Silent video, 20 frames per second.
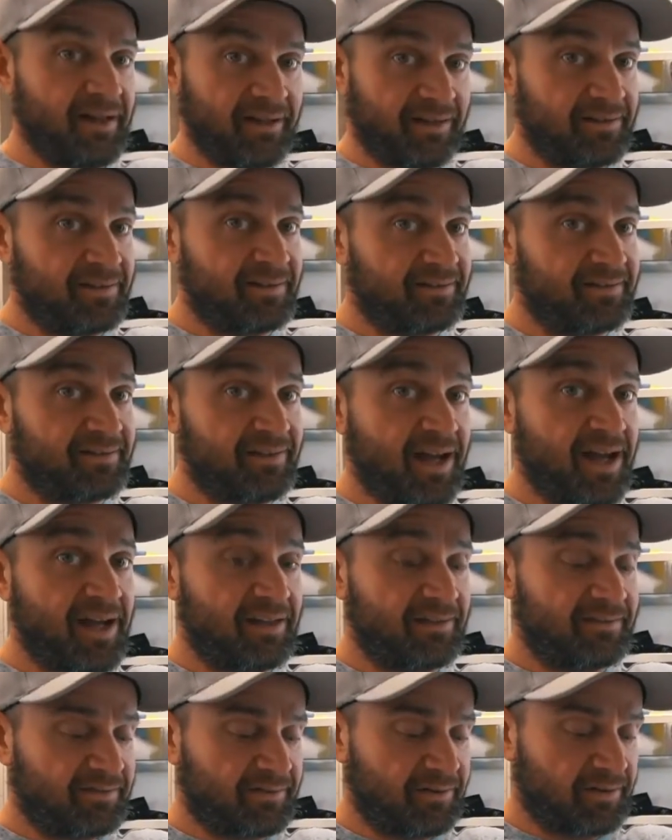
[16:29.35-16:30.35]
like this
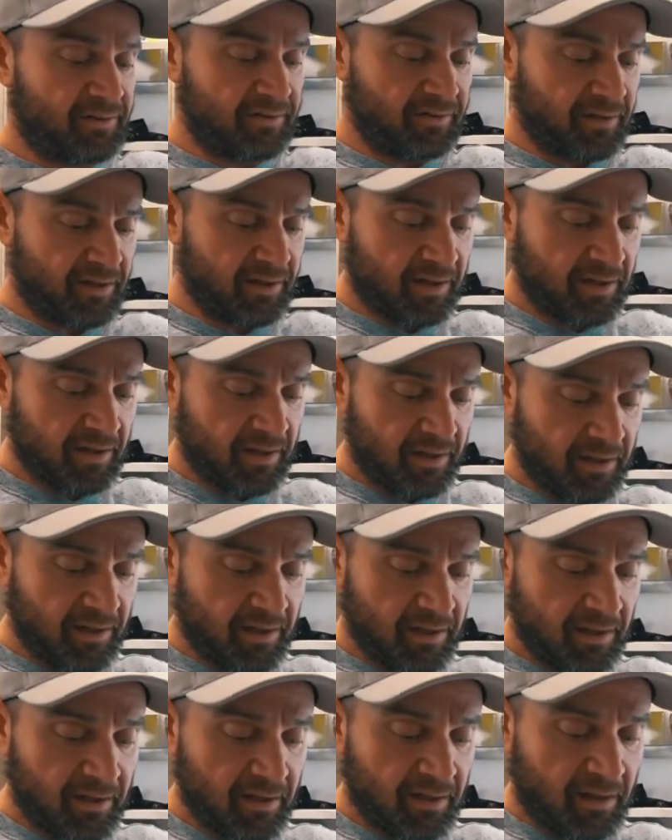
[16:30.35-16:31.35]
size. So
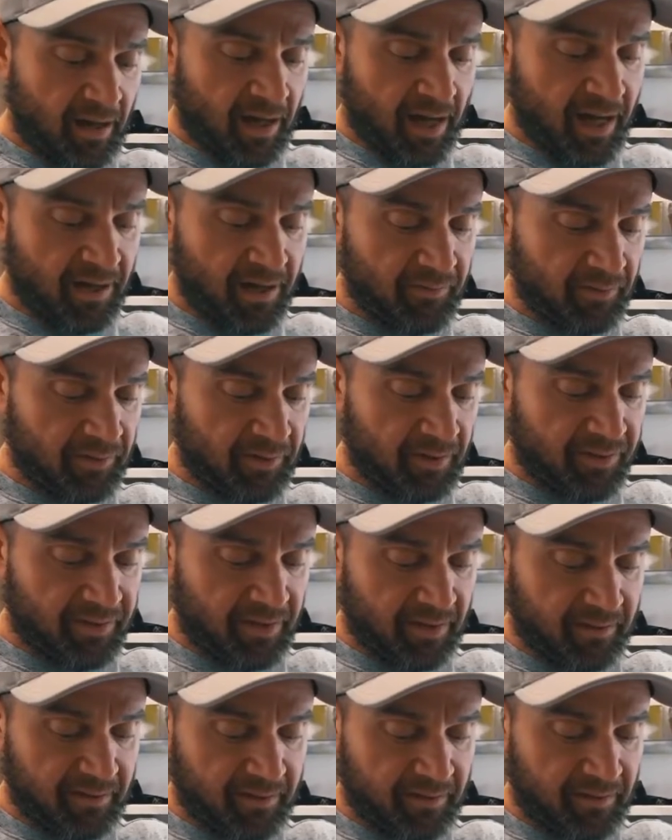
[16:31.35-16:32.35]
I really
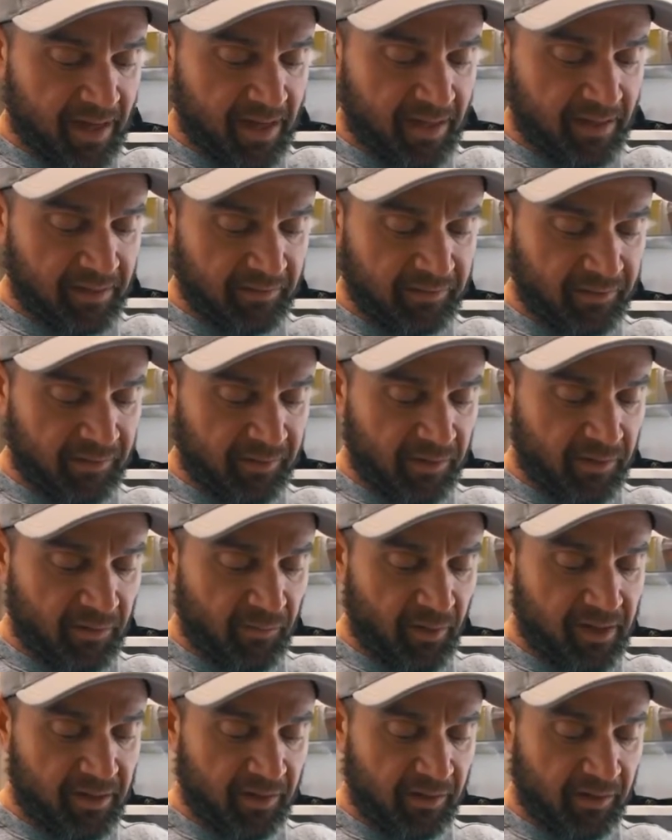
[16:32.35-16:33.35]
think that that is a good
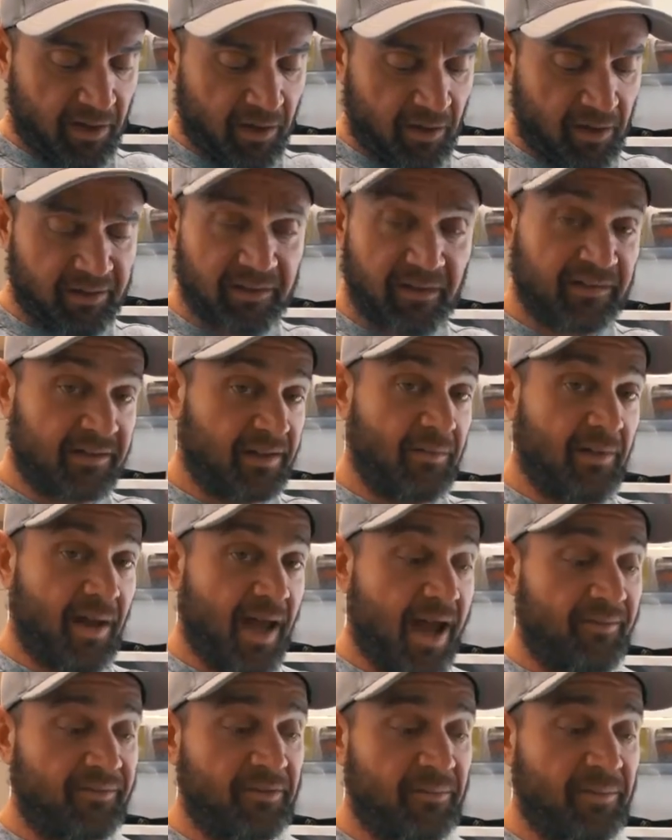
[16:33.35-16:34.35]
way to go. It doesn't even
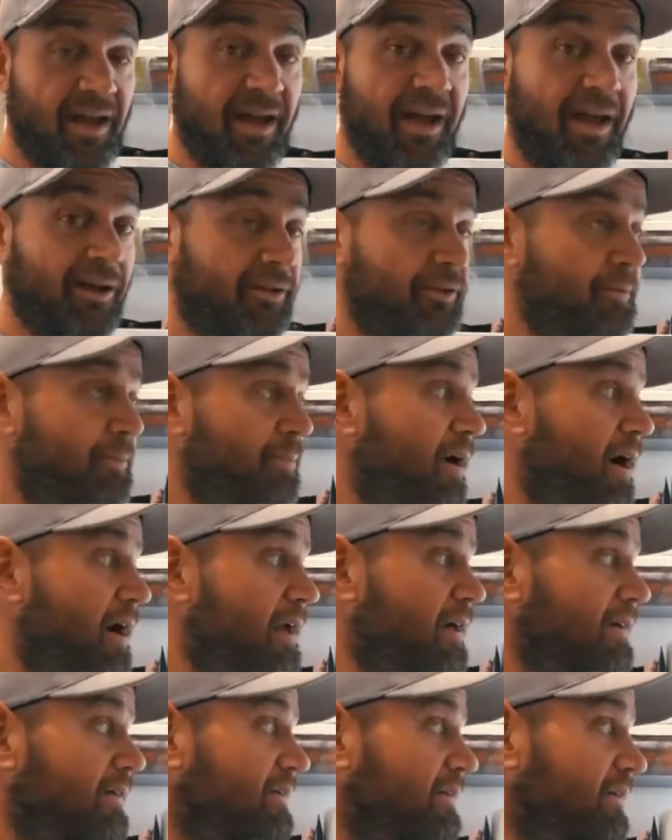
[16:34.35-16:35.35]
have to be a health
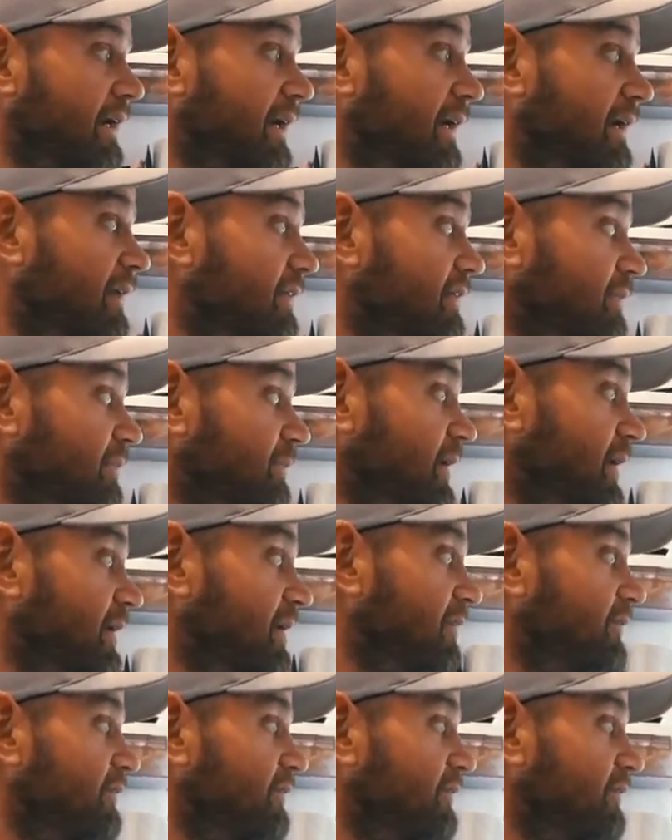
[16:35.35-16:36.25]
product. It can be a